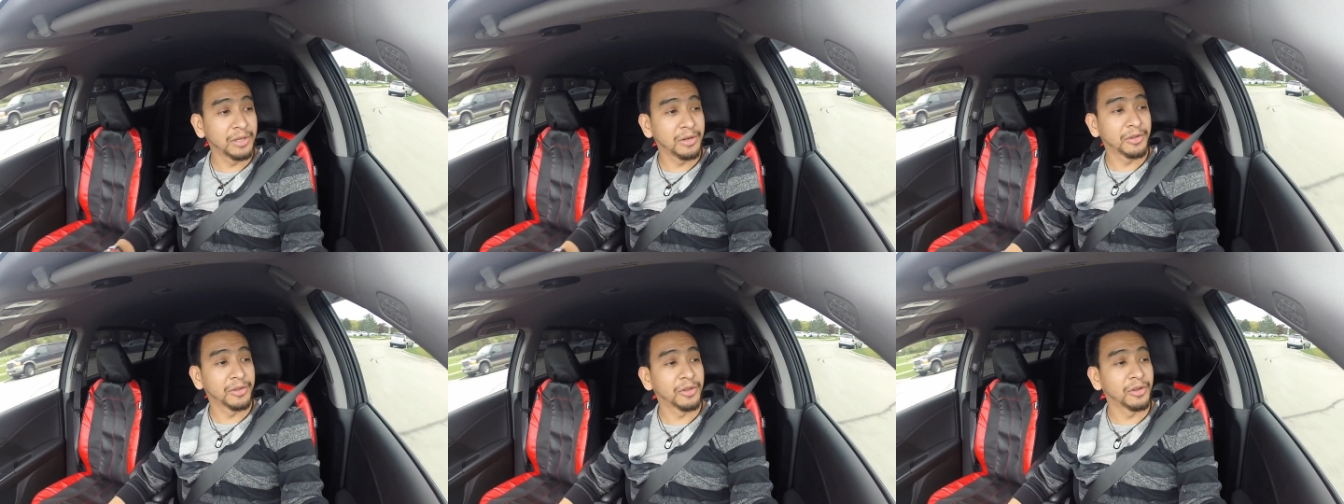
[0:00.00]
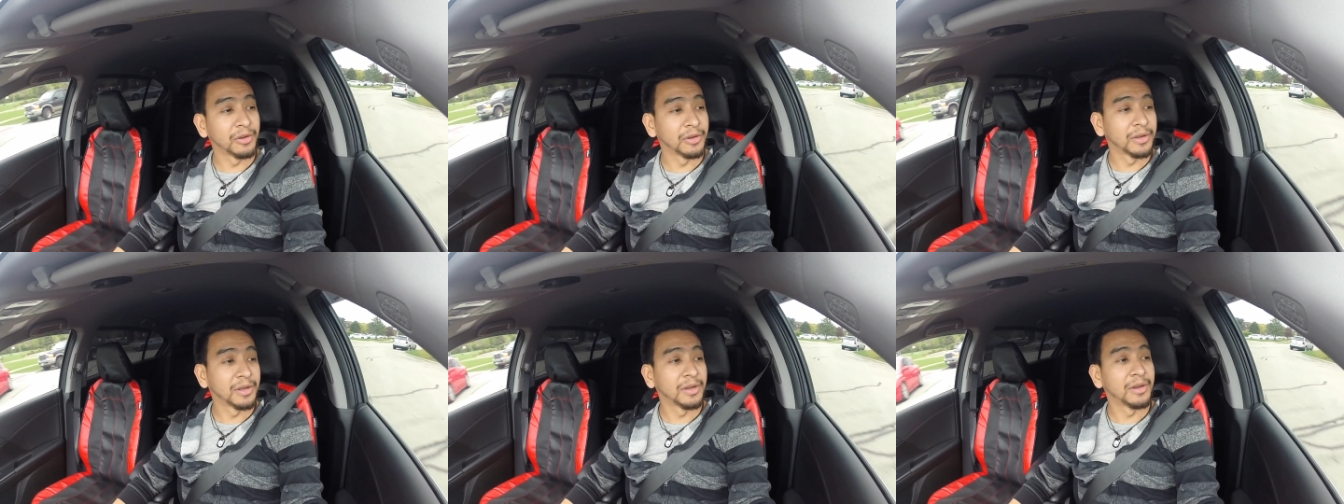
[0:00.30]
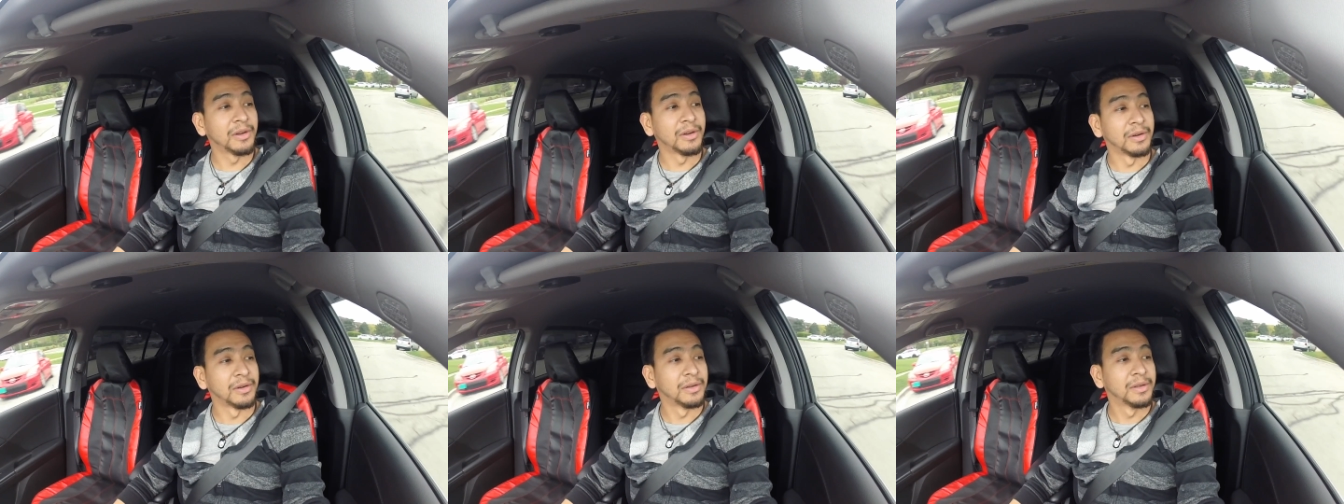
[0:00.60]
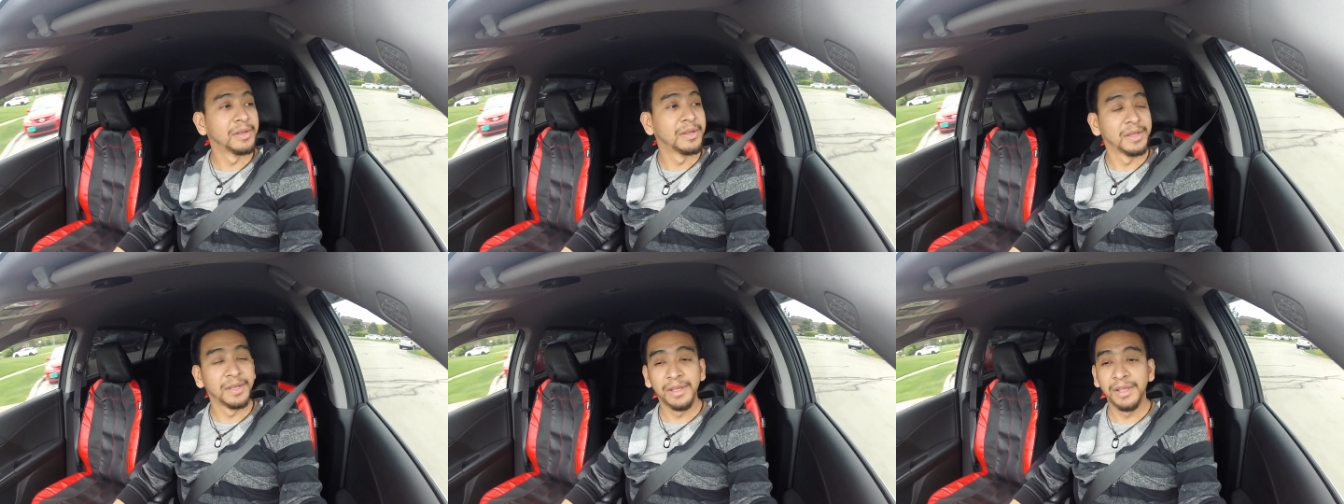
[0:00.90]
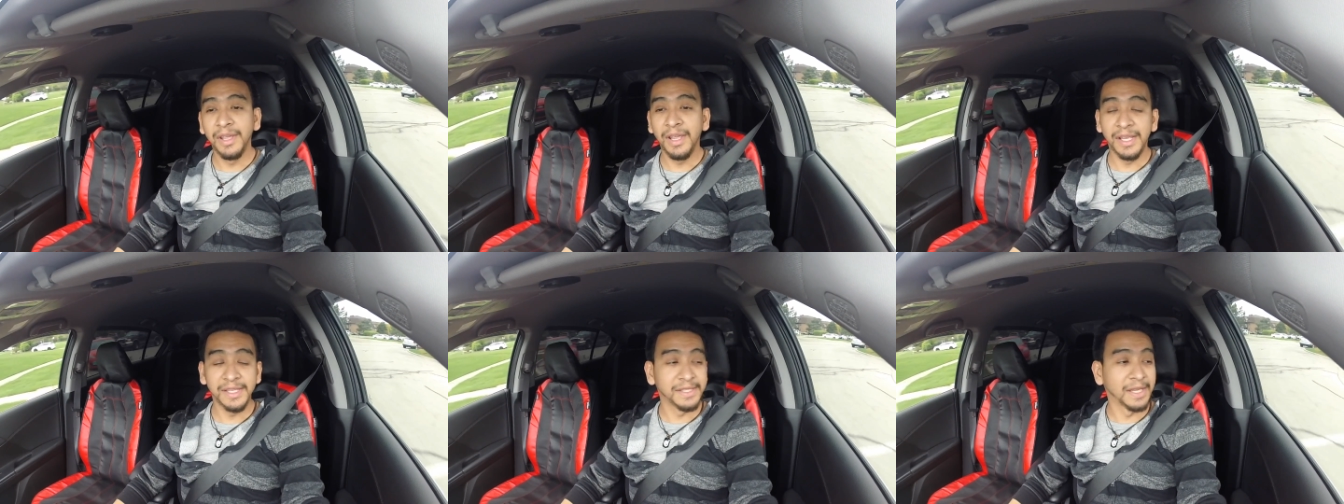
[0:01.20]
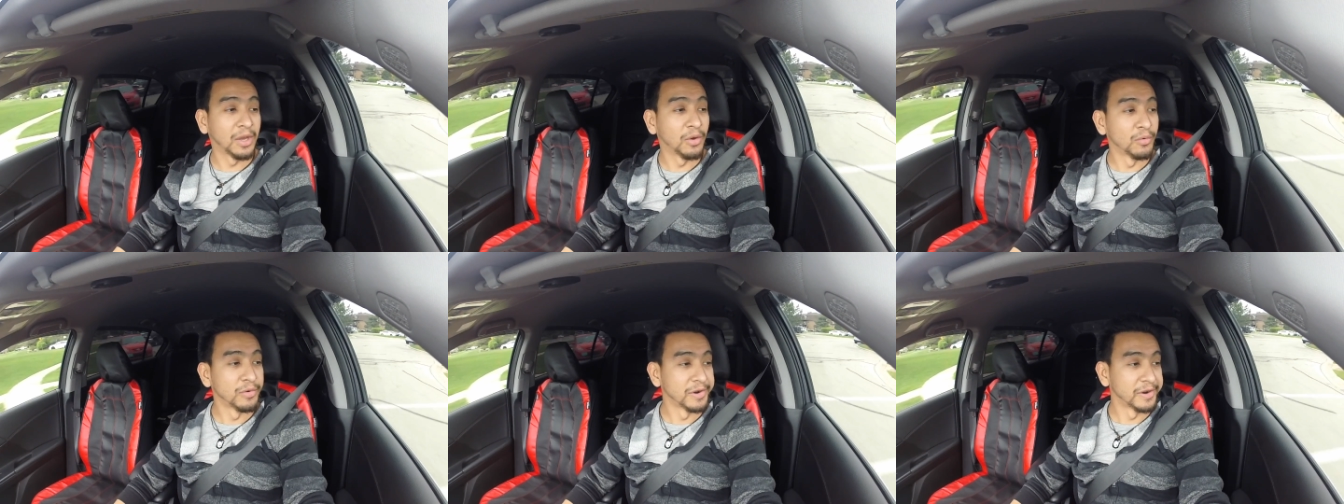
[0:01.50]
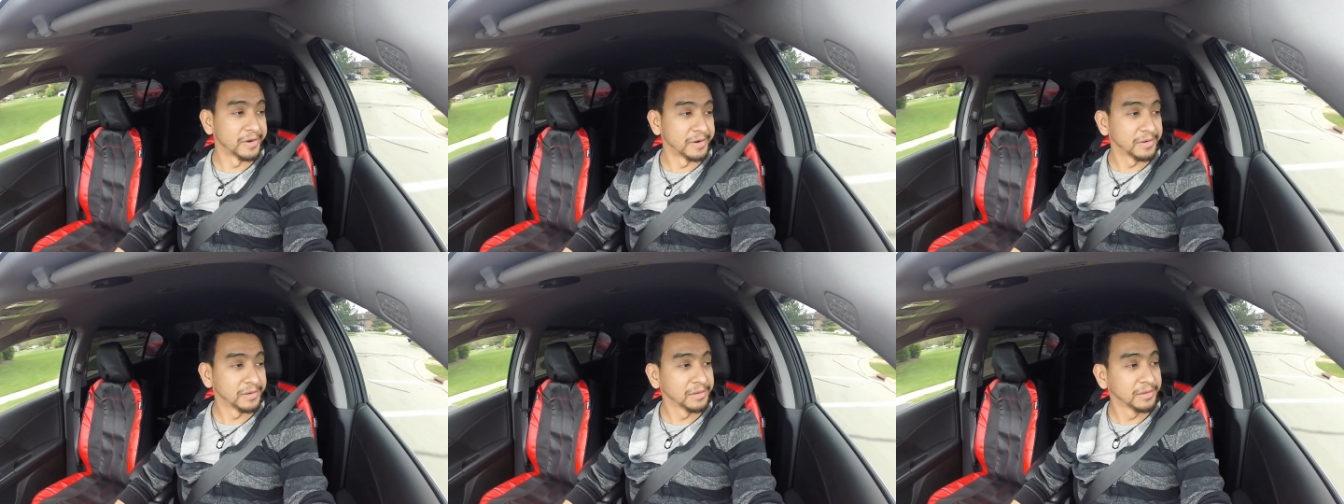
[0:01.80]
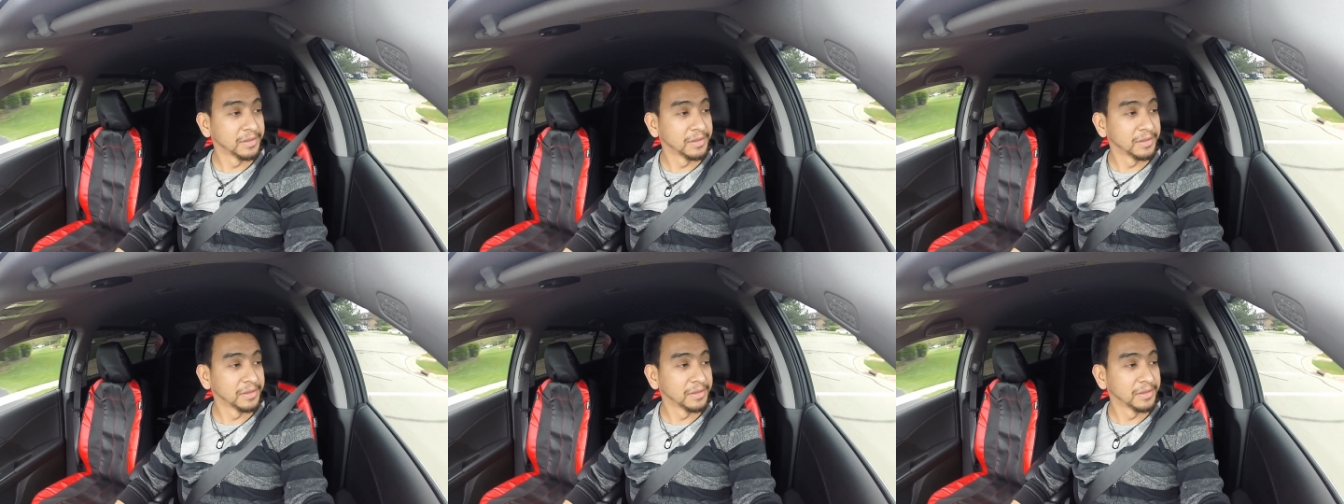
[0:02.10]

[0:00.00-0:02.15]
little dog. Oh, he has an owner.